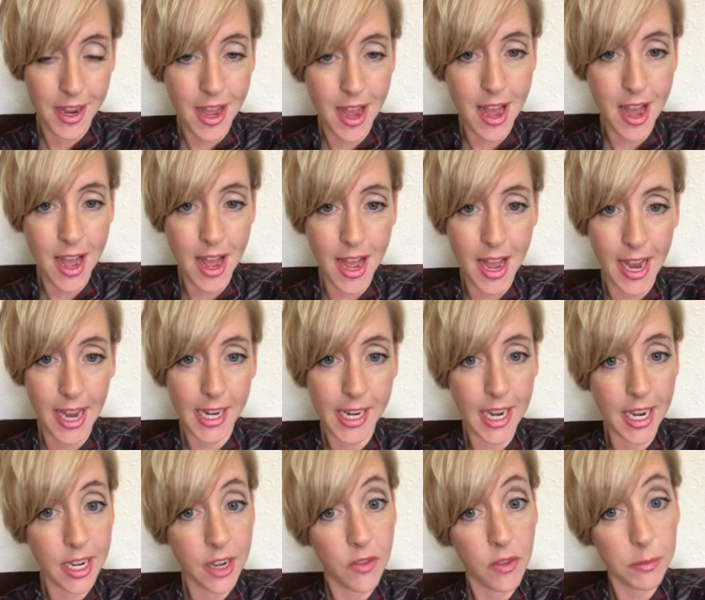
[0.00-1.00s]
I
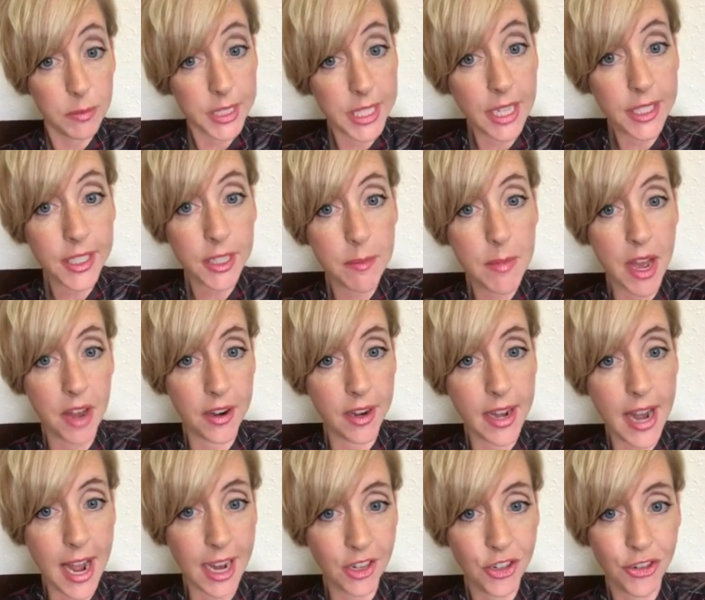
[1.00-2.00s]
kind of obsess about
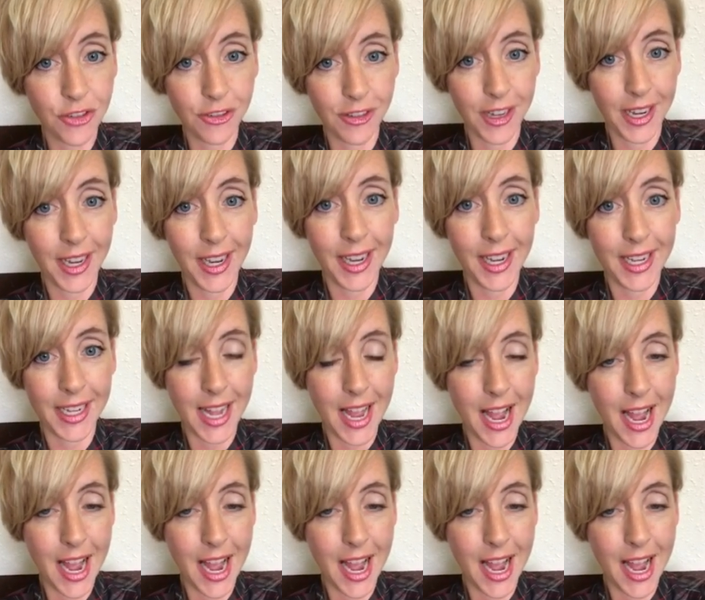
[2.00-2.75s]
it actually.